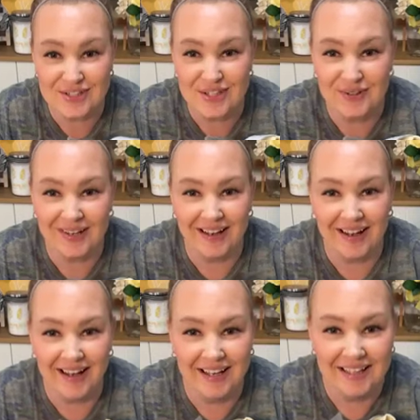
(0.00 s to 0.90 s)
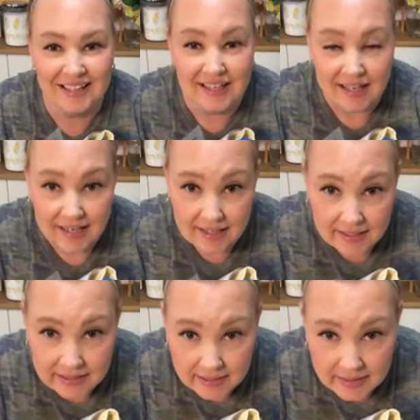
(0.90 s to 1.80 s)
looks cute. Aw.
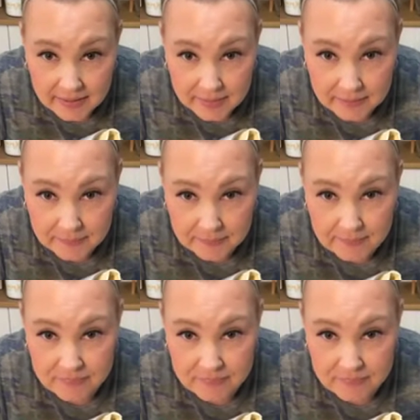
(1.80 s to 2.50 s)
I